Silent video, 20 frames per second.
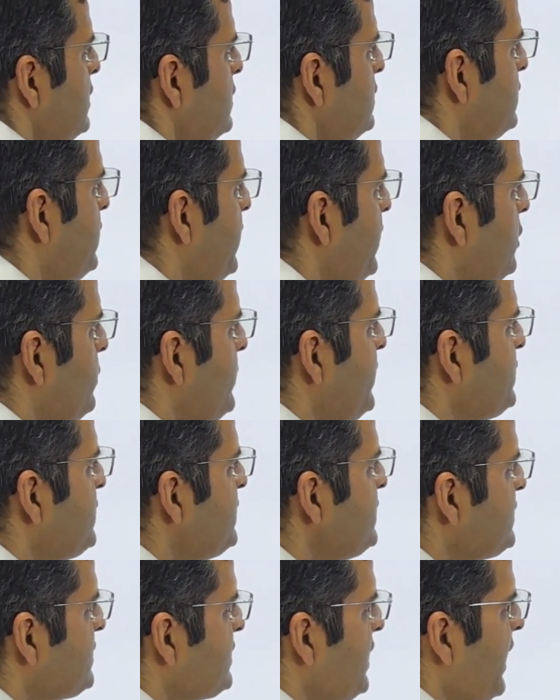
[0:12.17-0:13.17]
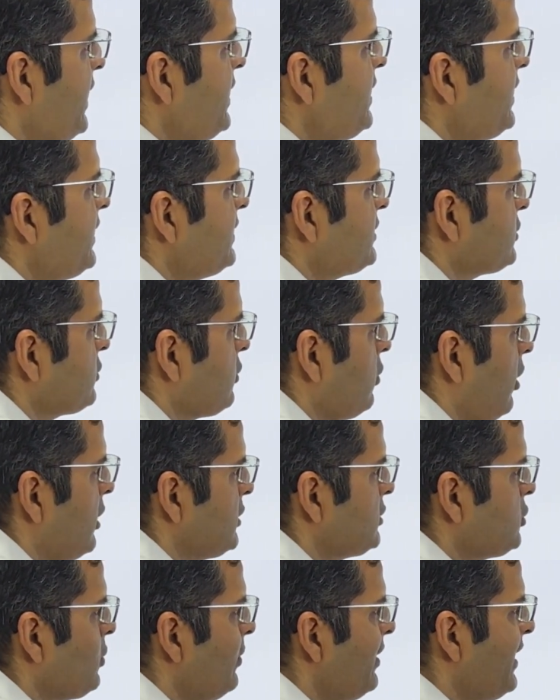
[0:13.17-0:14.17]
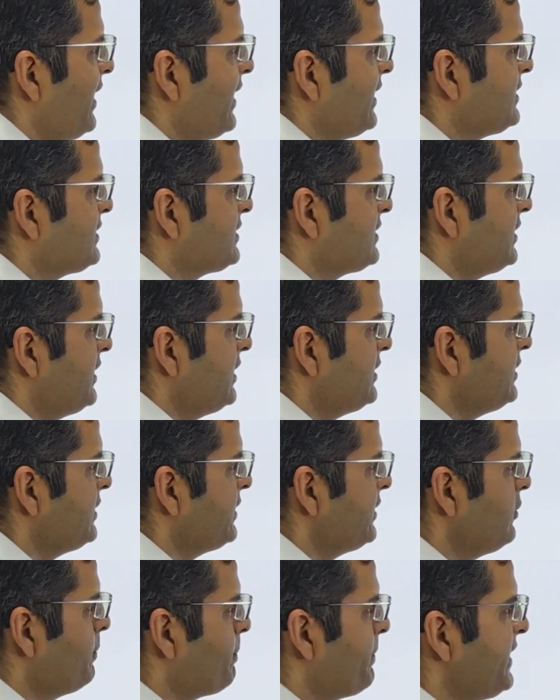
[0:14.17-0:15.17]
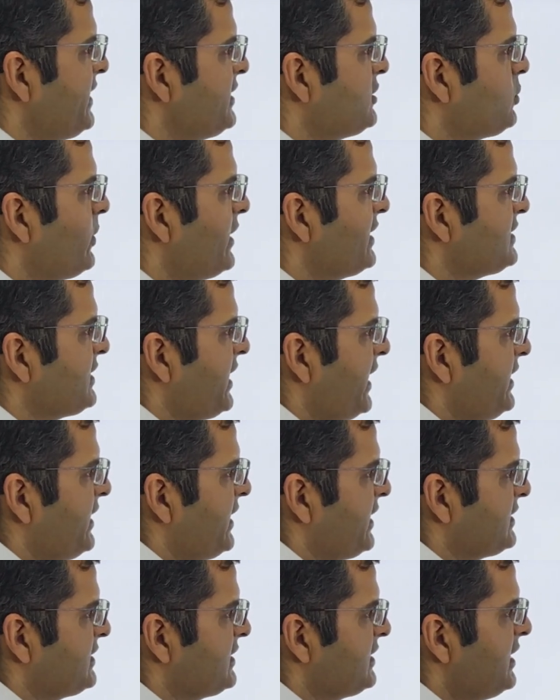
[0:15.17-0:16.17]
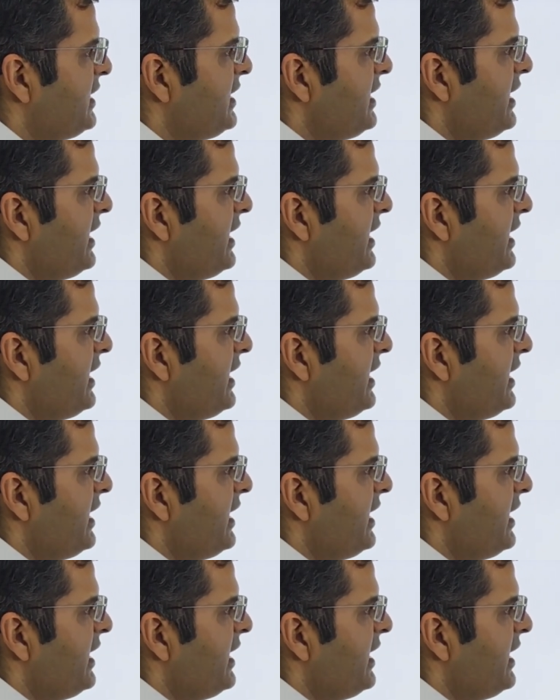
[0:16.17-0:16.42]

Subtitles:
The equation sin x cos square x is equal to P square sin x